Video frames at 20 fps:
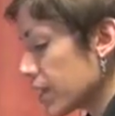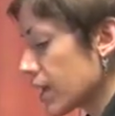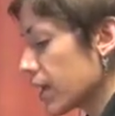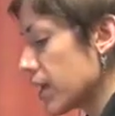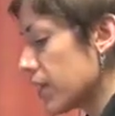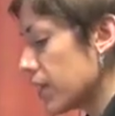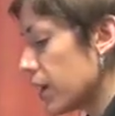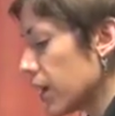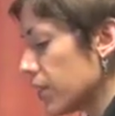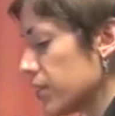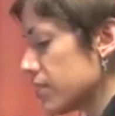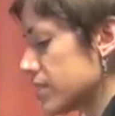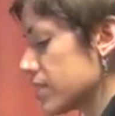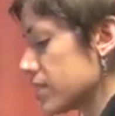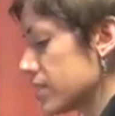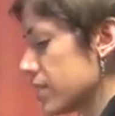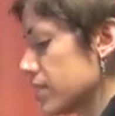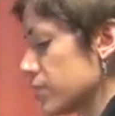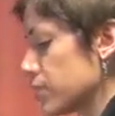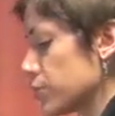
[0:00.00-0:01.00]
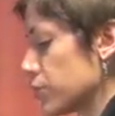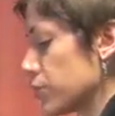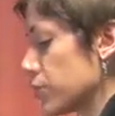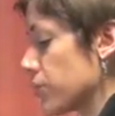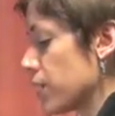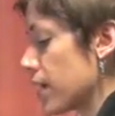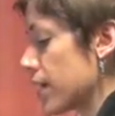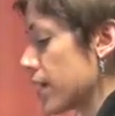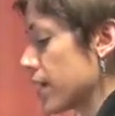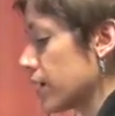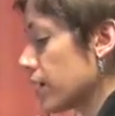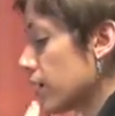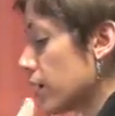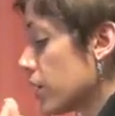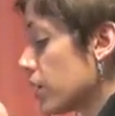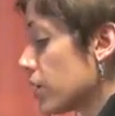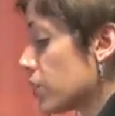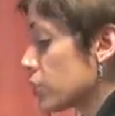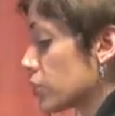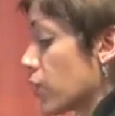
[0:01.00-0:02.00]
And obviously these are providing
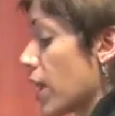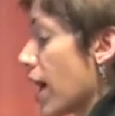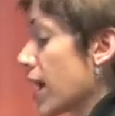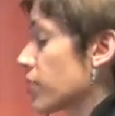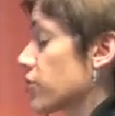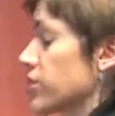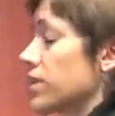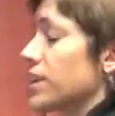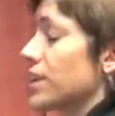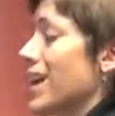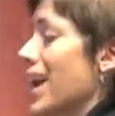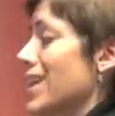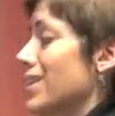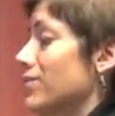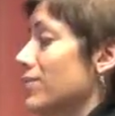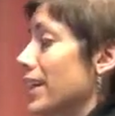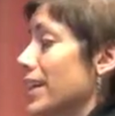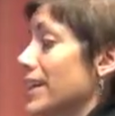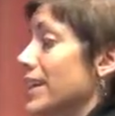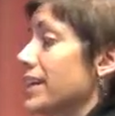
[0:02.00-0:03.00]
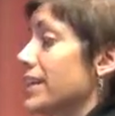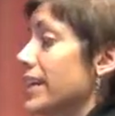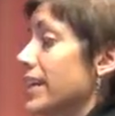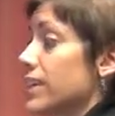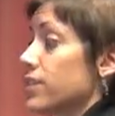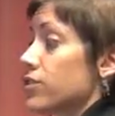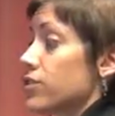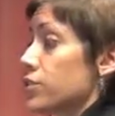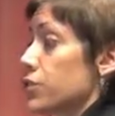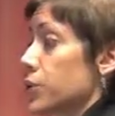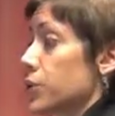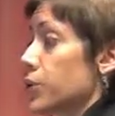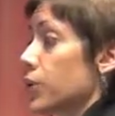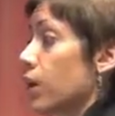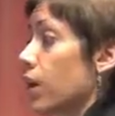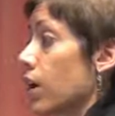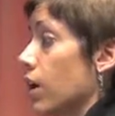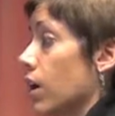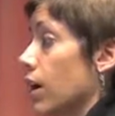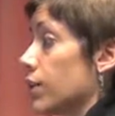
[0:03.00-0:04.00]
traction, kind of like cleats
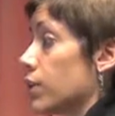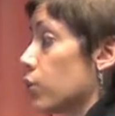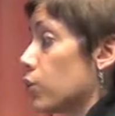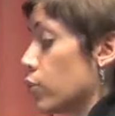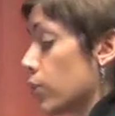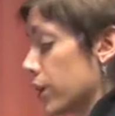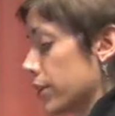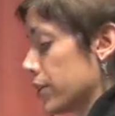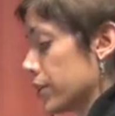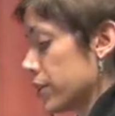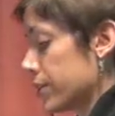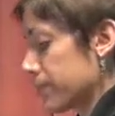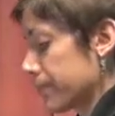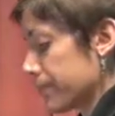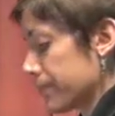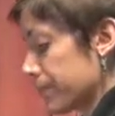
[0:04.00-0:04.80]
do on a runner.